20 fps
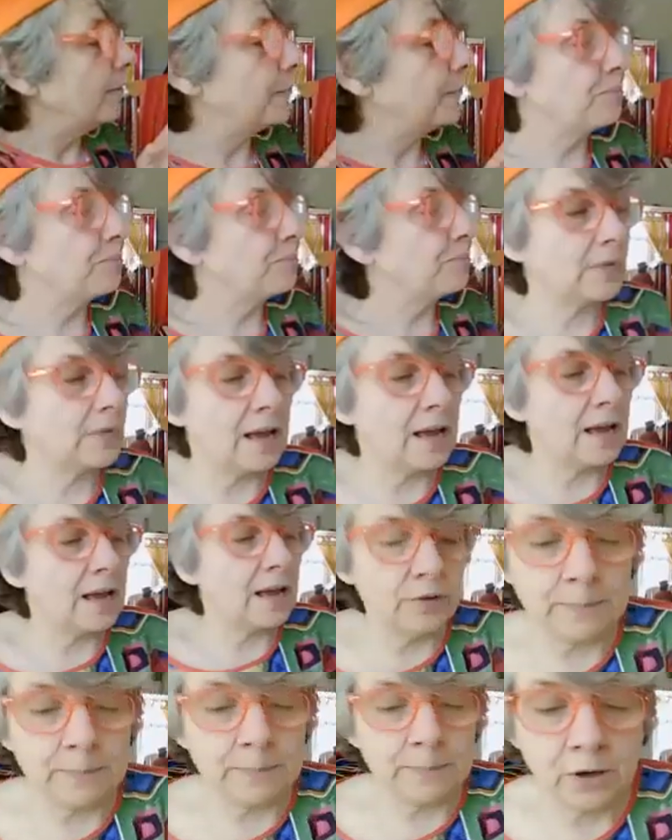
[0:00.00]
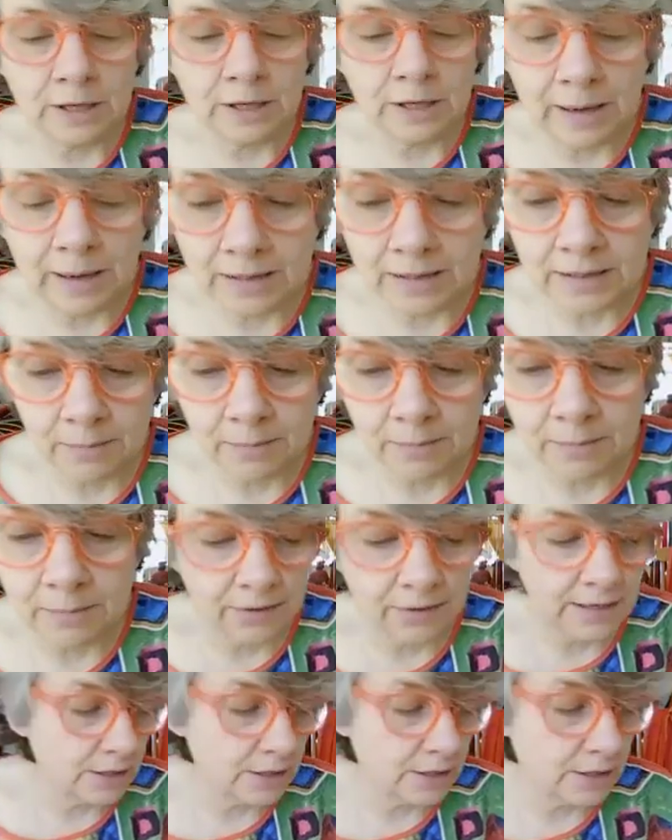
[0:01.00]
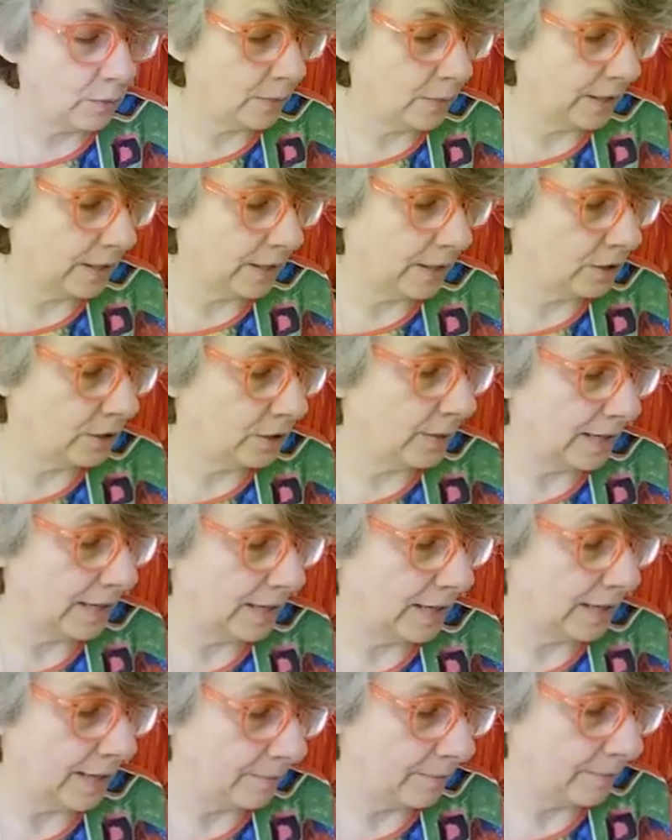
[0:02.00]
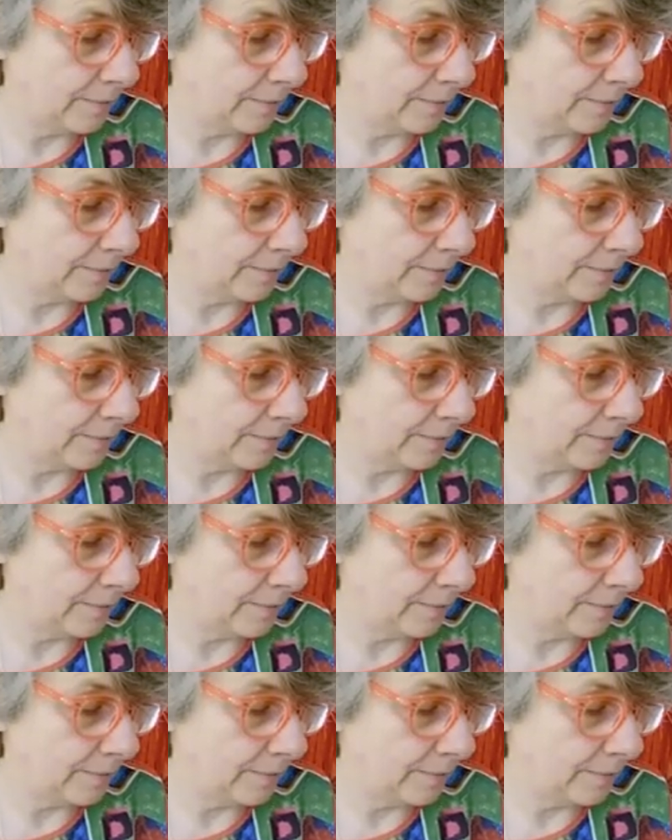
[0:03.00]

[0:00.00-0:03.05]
I've already spoken about some of the things that we're doing here.